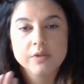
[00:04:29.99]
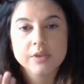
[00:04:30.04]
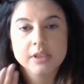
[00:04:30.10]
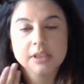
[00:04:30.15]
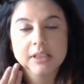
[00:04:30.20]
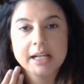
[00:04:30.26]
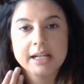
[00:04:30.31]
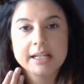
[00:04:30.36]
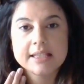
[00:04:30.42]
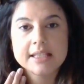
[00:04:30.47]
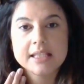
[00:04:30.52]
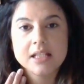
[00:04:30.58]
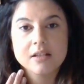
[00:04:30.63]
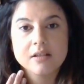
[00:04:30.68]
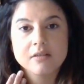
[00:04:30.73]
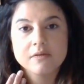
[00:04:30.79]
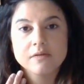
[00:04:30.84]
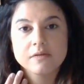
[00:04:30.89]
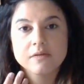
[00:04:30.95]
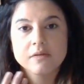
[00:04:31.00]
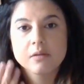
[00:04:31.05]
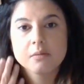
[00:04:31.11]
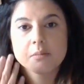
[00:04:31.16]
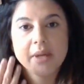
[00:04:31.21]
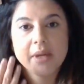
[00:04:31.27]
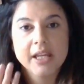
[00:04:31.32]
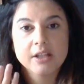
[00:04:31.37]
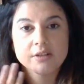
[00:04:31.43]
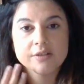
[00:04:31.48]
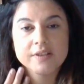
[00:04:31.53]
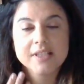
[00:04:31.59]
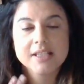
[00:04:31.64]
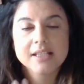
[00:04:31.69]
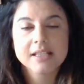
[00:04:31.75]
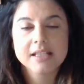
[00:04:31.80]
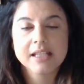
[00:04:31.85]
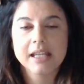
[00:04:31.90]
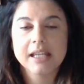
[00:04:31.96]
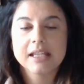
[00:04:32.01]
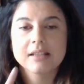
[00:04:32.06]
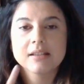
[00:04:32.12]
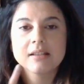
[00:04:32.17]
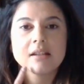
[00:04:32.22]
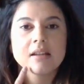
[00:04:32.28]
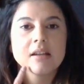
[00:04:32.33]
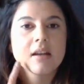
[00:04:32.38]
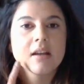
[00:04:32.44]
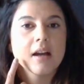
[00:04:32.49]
or the lines of pale skin,